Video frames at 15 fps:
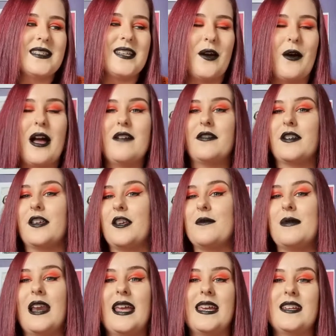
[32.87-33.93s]
So I've
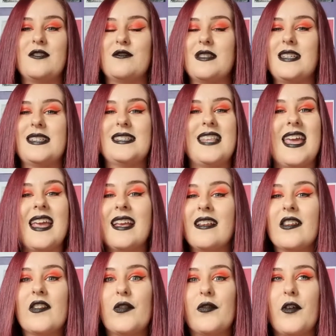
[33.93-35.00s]
accumulated all these
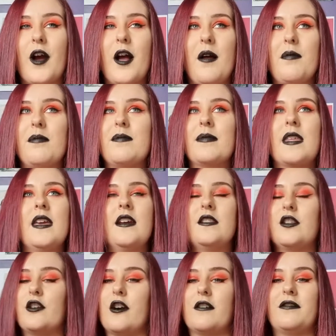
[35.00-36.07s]
things from
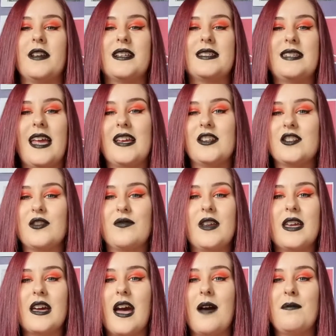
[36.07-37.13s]
the Gothic
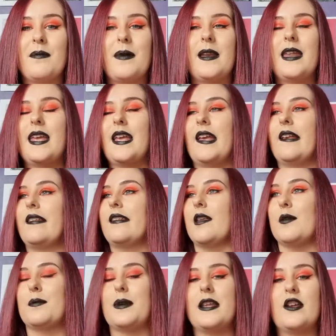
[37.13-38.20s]
Stationery Company,
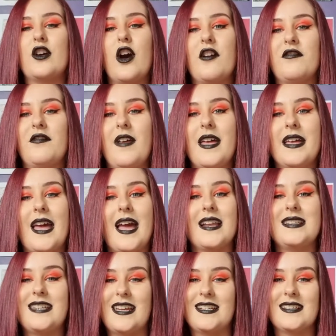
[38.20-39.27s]
Simply Gothic,
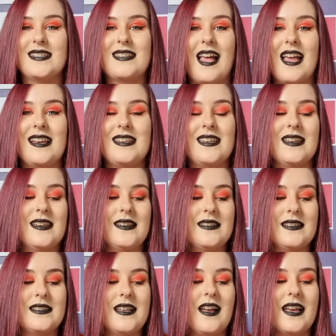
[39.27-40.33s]
and Dead Inside
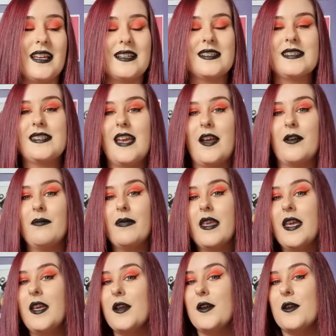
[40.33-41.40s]
Design. So
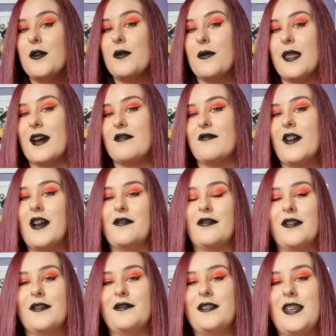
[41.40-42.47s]
without
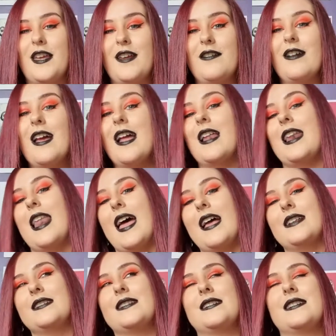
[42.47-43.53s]
further ado,
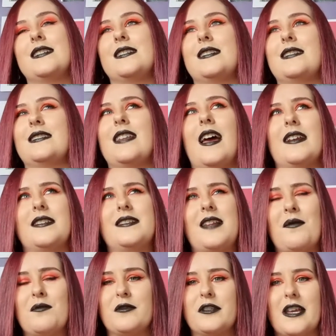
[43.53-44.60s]
let's
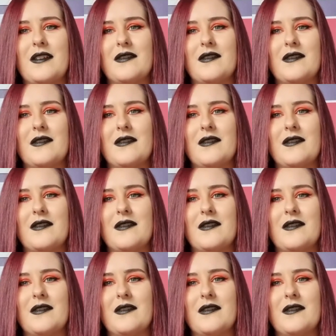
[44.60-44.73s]
have